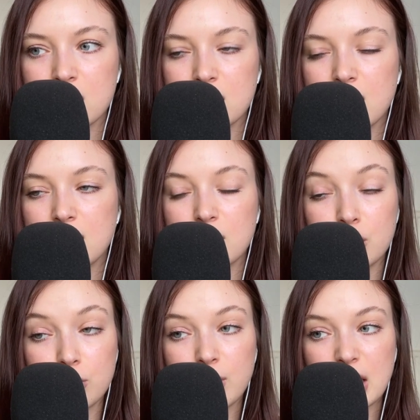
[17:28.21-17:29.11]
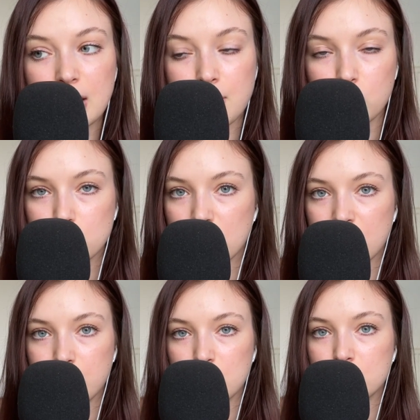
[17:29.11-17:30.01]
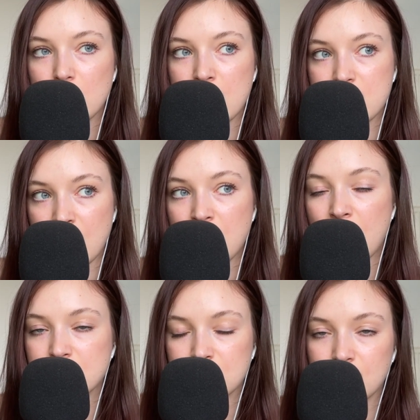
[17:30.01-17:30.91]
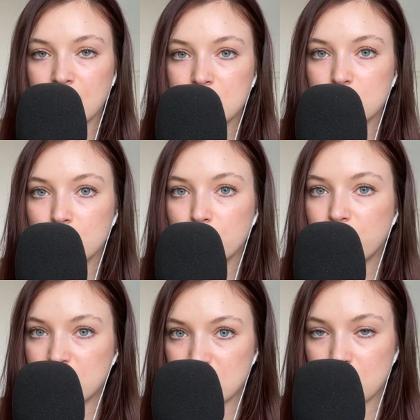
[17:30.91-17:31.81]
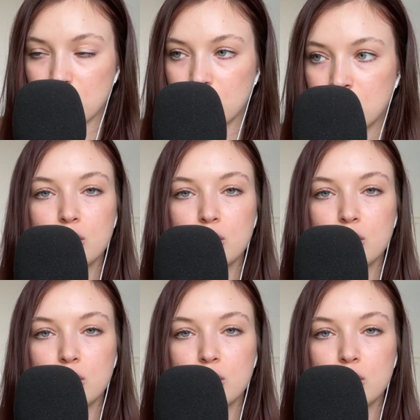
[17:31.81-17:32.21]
It could be emotional abuse and then escalate to physical.